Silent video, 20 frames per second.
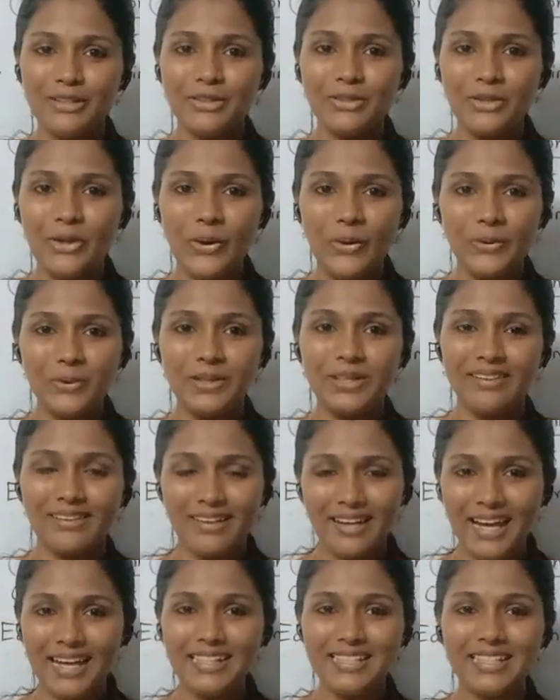No,
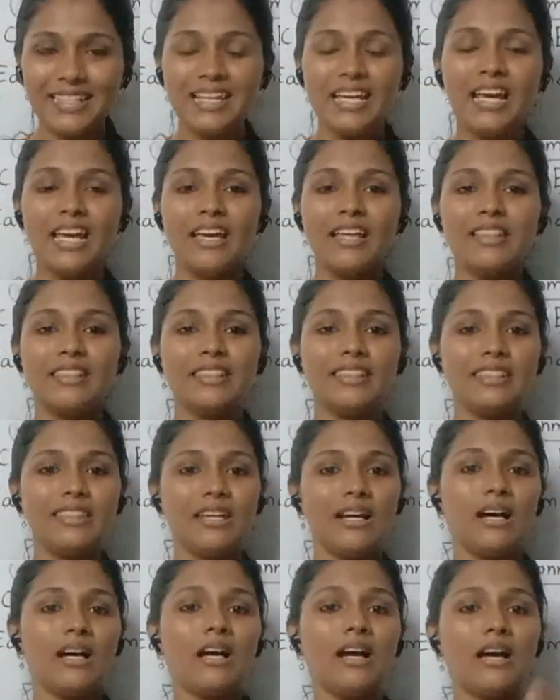right?
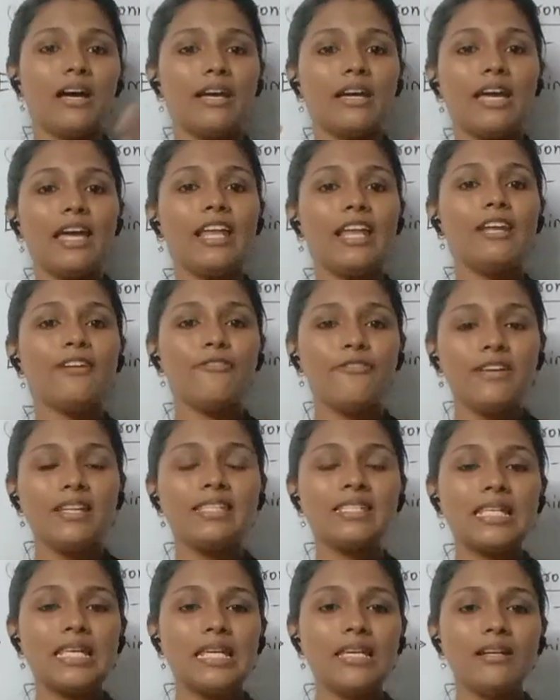The
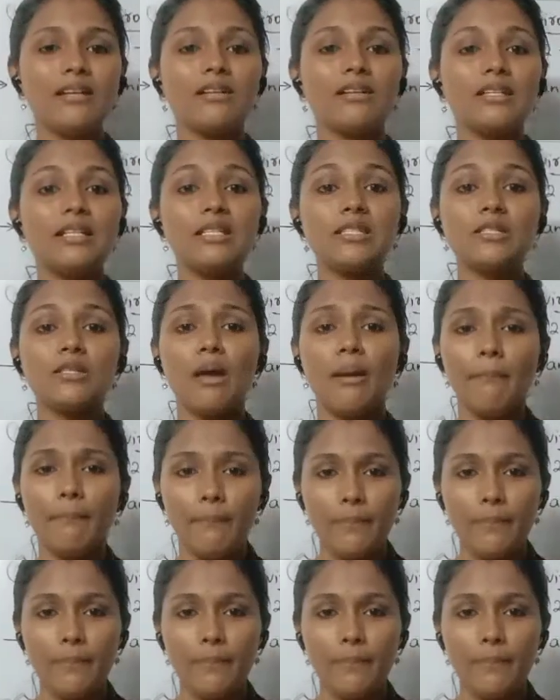elephant's ear is